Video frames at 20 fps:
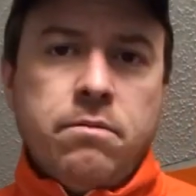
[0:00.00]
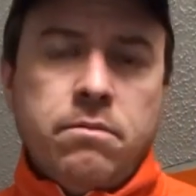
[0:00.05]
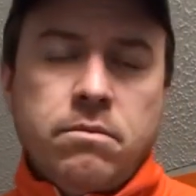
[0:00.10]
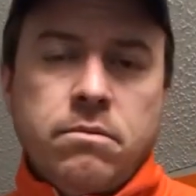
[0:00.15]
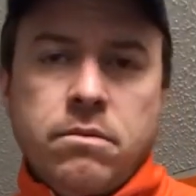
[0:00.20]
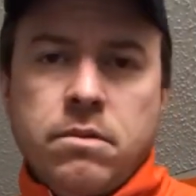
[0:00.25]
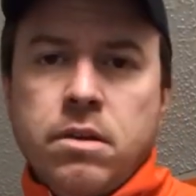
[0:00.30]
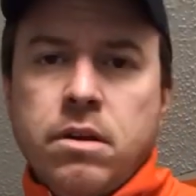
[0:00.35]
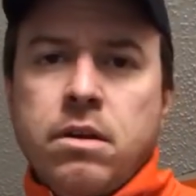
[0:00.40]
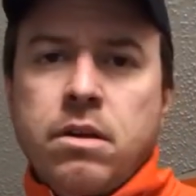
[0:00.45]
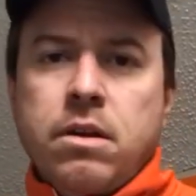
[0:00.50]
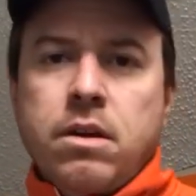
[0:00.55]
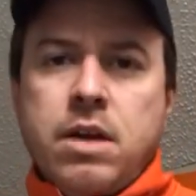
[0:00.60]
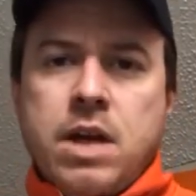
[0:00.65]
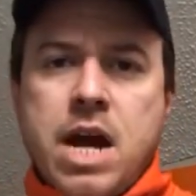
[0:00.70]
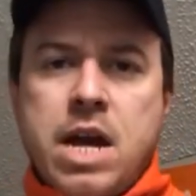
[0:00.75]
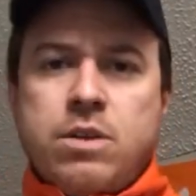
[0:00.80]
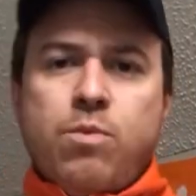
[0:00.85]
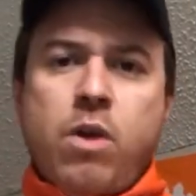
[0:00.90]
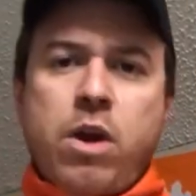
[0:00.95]
That's where
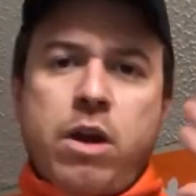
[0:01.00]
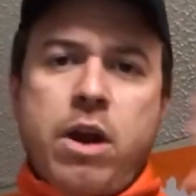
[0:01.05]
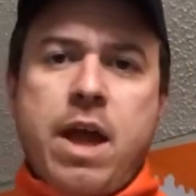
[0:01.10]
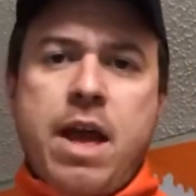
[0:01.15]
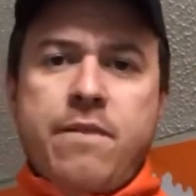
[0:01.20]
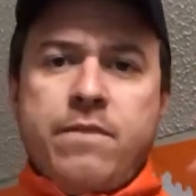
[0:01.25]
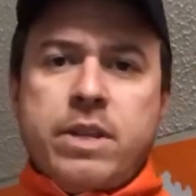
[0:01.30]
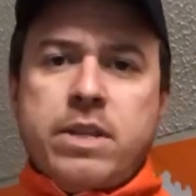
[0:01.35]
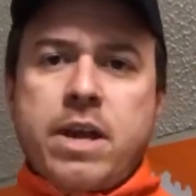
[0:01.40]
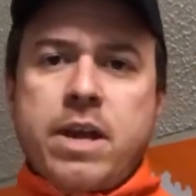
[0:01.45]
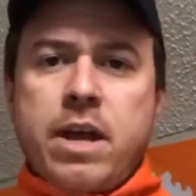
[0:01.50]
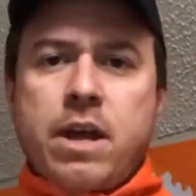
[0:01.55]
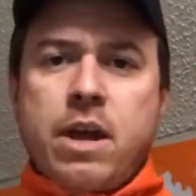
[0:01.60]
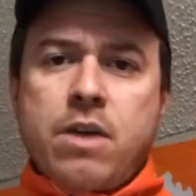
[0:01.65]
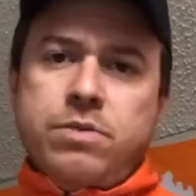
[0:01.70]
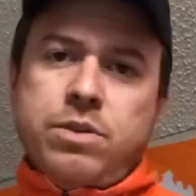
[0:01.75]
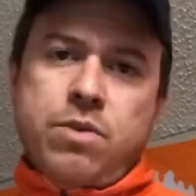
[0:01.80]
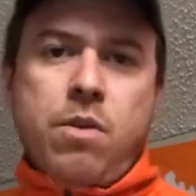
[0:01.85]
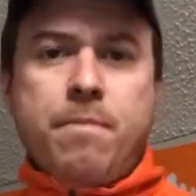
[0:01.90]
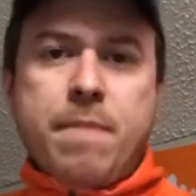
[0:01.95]
everything goes through a Bama
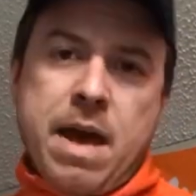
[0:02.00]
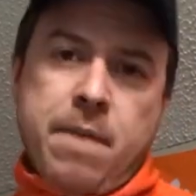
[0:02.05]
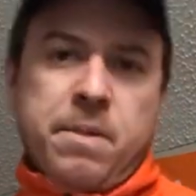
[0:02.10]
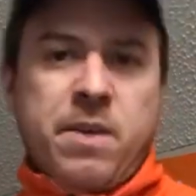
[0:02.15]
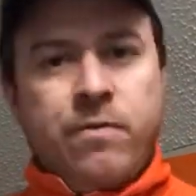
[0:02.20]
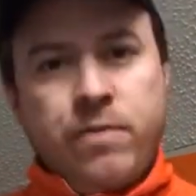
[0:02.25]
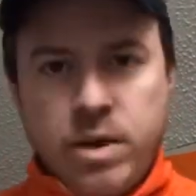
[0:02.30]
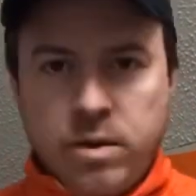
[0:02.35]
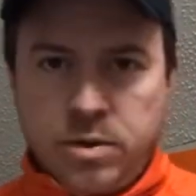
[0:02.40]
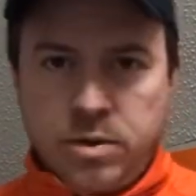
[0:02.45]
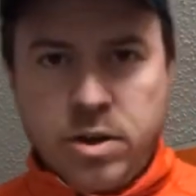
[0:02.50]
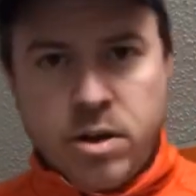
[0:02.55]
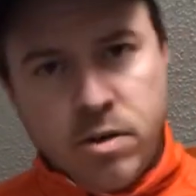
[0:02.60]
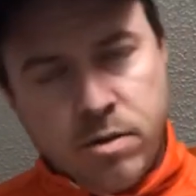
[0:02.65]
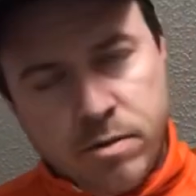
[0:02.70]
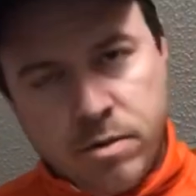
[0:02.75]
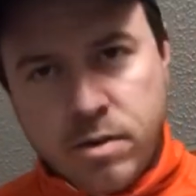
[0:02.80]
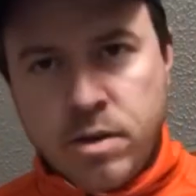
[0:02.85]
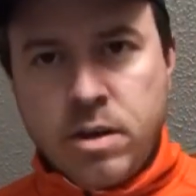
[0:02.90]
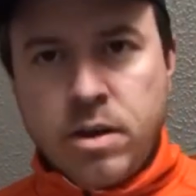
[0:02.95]
filter.
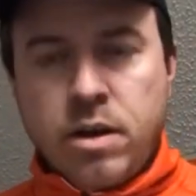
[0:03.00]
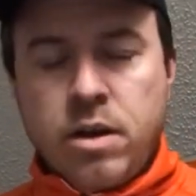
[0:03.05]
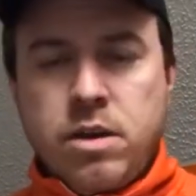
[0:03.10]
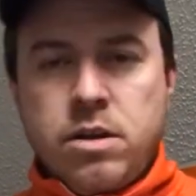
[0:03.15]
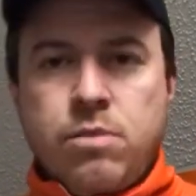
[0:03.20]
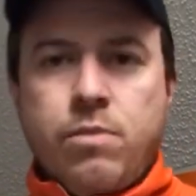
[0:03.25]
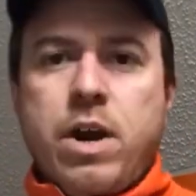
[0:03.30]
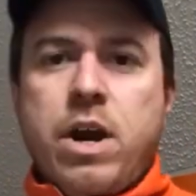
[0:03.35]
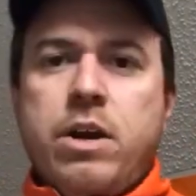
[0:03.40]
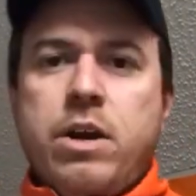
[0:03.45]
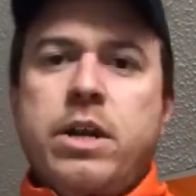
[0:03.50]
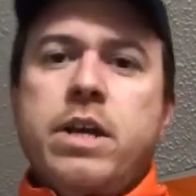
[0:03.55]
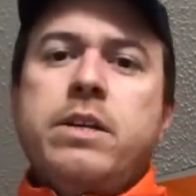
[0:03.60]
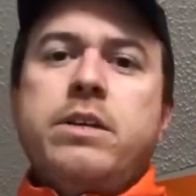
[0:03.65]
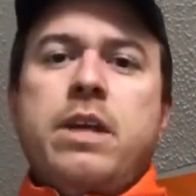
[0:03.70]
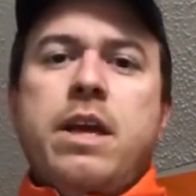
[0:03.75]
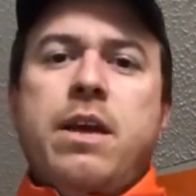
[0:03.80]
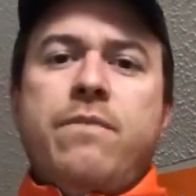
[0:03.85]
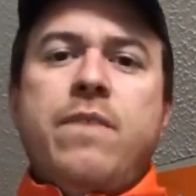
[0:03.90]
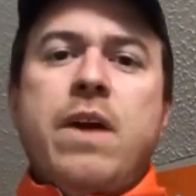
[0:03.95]
To where it does, if
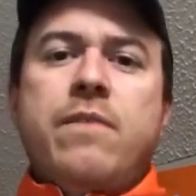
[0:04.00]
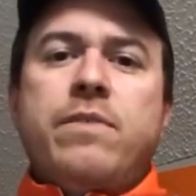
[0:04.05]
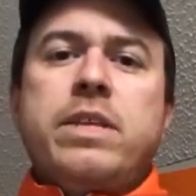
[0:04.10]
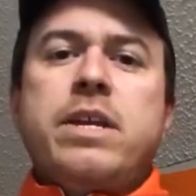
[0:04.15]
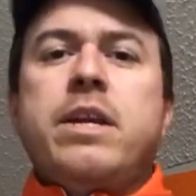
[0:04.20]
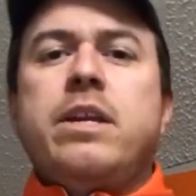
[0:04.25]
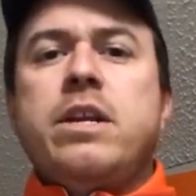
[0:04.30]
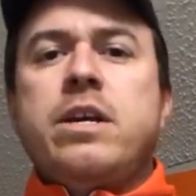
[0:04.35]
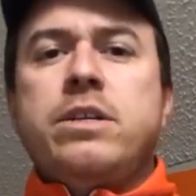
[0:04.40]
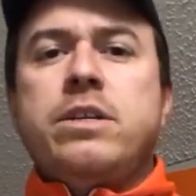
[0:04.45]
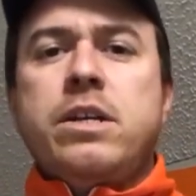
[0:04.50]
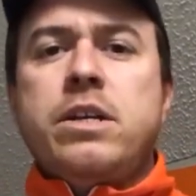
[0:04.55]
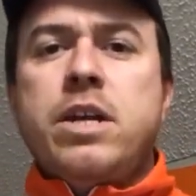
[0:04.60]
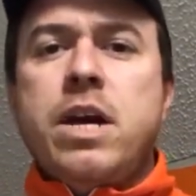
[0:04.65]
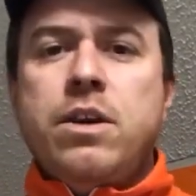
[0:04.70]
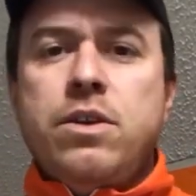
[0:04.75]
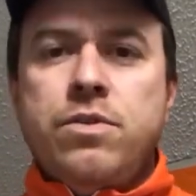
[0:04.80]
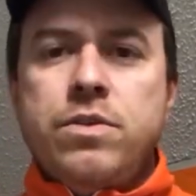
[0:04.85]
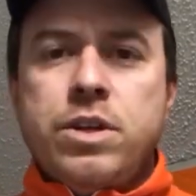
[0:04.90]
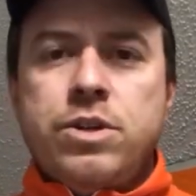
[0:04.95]
everything doesn't tell you that you're the
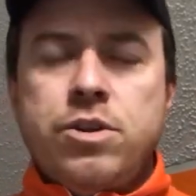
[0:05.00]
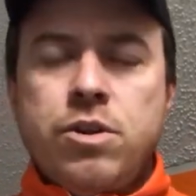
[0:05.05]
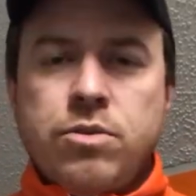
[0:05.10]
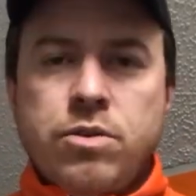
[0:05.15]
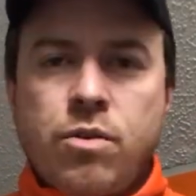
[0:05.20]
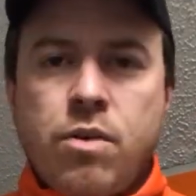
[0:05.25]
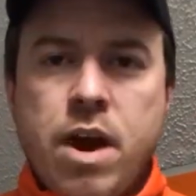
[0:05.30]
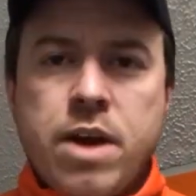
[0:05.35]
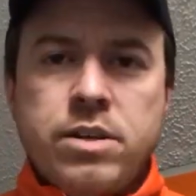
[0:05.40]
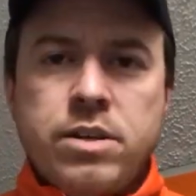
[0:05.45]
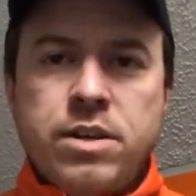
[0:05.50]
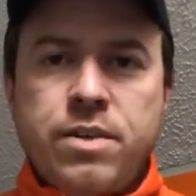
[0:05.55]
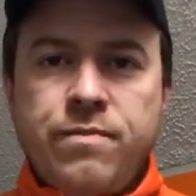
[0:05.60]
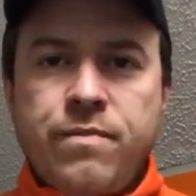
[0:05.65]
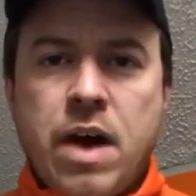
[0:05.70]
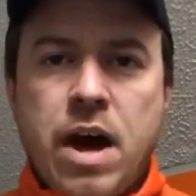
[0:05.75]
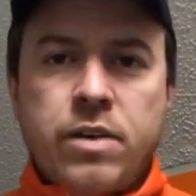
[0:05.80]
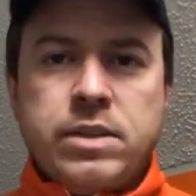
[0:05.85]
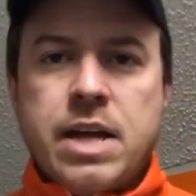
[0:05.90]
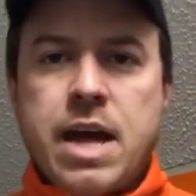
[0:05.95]
greatest of all
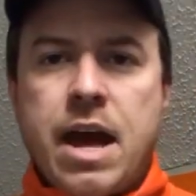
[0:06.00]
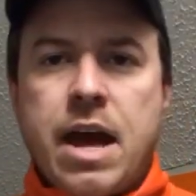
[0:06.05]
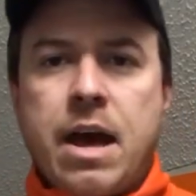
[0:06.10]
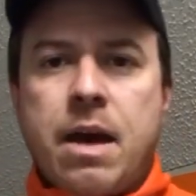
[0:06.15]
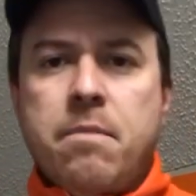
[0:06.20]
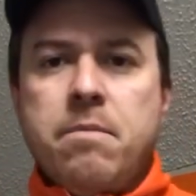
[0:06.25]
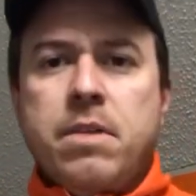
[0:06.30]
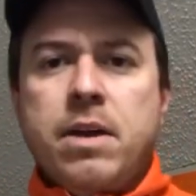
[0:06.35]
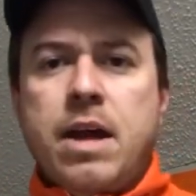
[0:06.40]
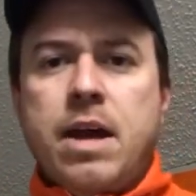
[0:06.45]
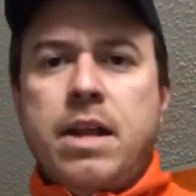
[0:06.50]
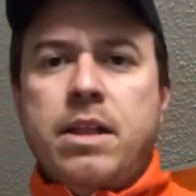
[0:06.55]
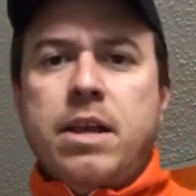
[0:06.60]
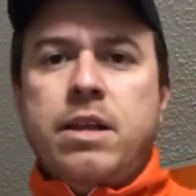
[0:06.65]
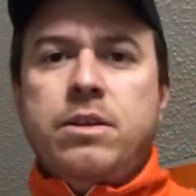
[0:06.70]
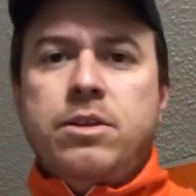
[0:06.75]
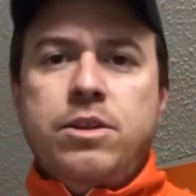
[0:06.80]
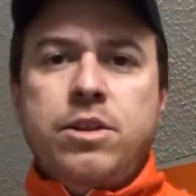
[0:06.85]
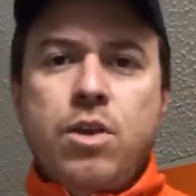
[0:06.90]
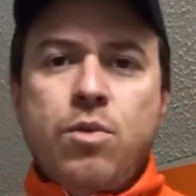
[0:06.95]
time, and that Tua
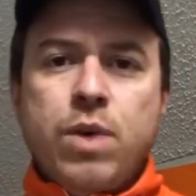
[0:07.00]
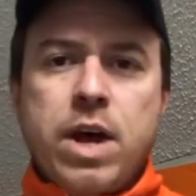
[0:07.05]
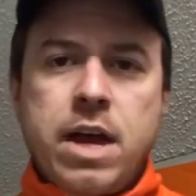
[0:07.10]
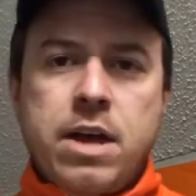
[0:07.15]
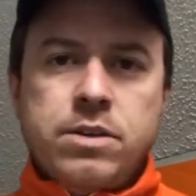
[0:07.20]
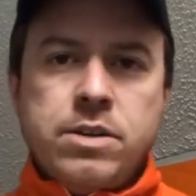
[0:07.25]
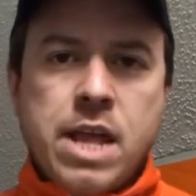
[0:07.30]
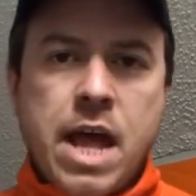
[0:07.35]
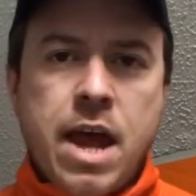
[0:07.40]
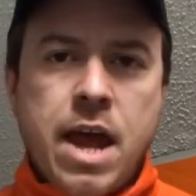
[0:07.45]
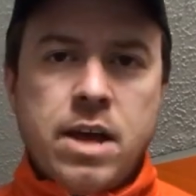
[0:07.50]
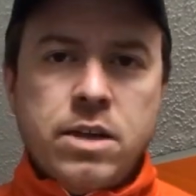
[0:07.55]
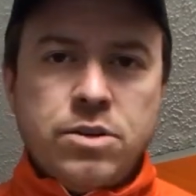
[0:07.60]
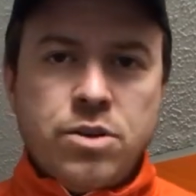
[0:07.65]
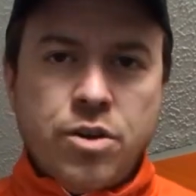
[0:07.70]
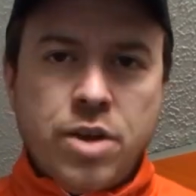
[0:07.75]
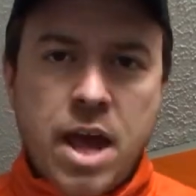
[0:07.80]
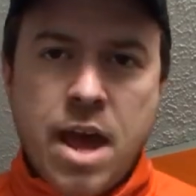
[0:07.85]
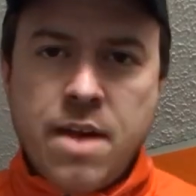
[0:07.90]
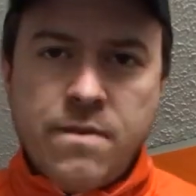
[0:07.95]
is the answer to
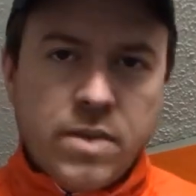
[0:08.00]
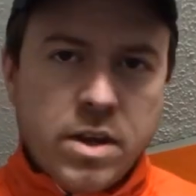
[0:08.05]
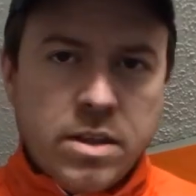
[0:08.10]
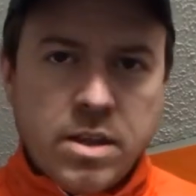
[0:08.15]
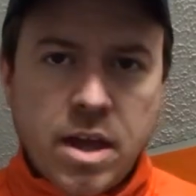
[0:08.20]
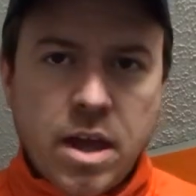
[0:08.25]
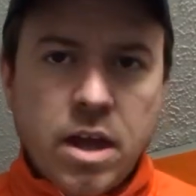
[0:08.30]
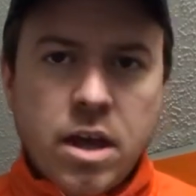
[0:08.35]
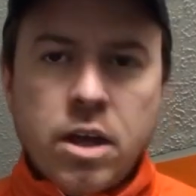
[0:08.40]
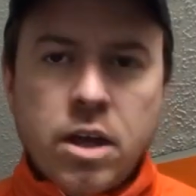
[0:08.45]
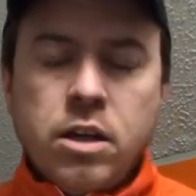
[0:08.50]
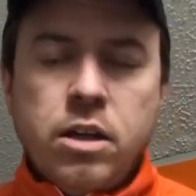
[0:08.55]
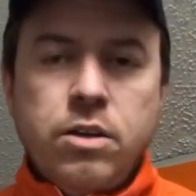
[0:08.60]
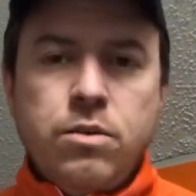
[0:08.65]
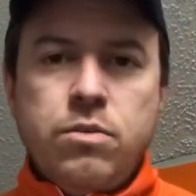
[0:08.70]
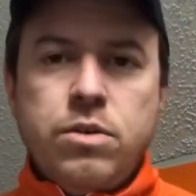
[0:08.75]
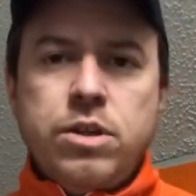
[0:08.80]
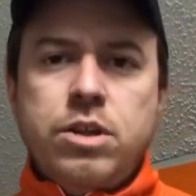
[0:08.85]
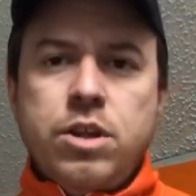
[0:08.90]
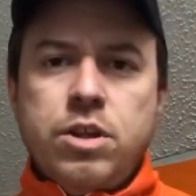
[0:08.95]
everything, including to the
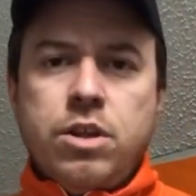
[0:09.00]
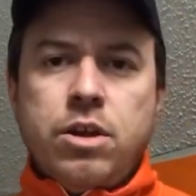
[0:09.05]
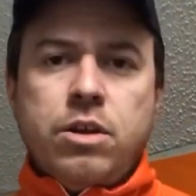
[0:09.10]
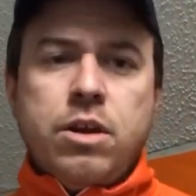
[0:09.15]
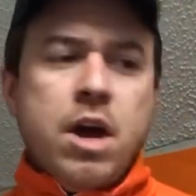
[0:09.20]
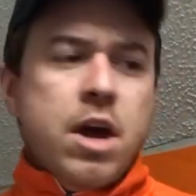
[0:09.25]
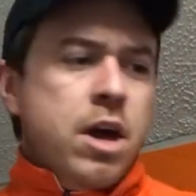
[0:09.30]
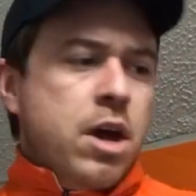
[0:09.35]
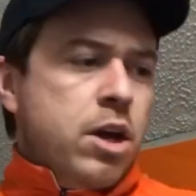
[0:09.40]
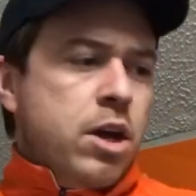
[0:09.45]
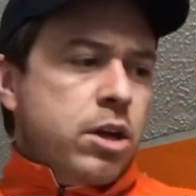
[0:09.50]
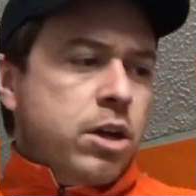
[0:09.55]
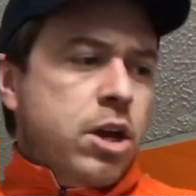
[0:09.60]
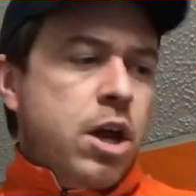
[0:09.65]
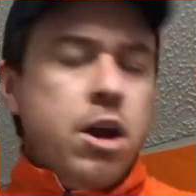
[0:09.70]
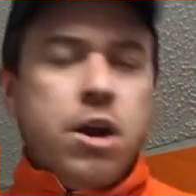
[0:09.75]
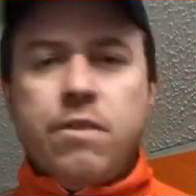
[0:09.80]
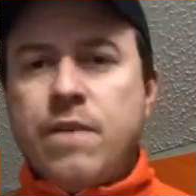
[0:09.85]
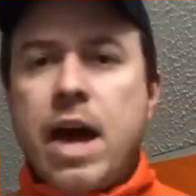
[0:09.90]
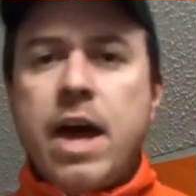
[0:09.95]
cure of
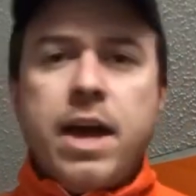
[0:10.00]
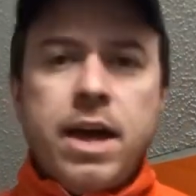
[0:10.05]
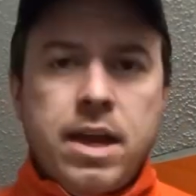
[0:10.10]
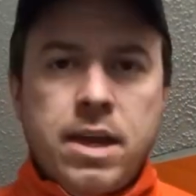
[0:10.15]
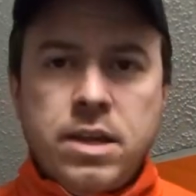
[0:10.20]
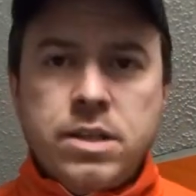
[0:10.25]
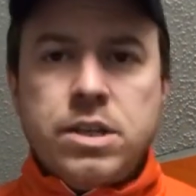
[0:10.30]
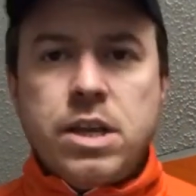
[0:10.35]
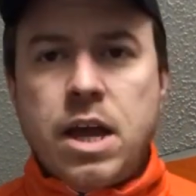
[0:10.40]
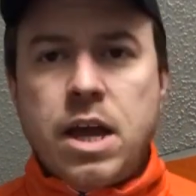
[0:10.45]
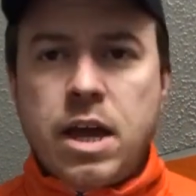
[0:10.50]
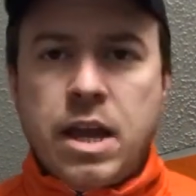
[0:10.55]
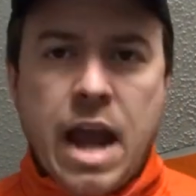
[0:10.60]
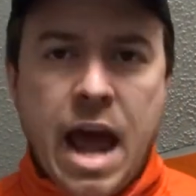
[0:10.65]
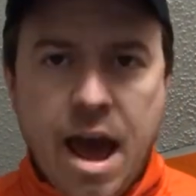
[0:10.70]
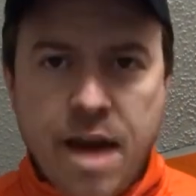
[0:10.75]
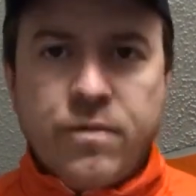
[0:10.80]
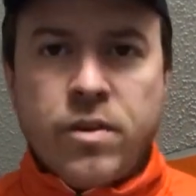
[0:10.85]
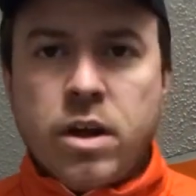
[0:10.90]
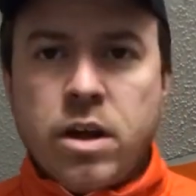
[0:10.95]
AIDS in Africa,
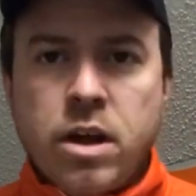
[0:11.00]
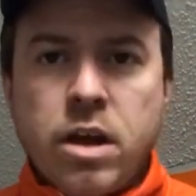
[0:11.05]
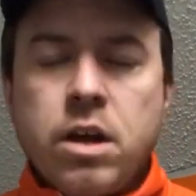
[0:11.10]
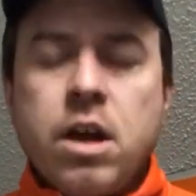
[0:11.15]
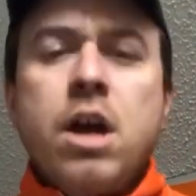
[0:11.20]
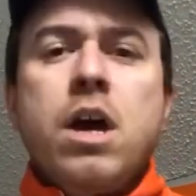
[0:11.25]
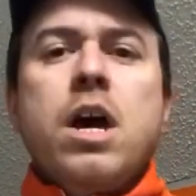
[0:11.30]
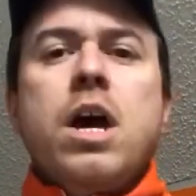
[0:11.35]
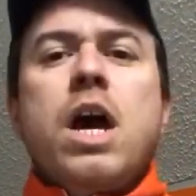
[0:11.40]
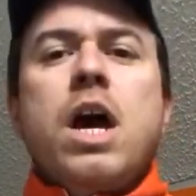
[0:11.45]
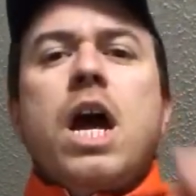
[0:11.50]
that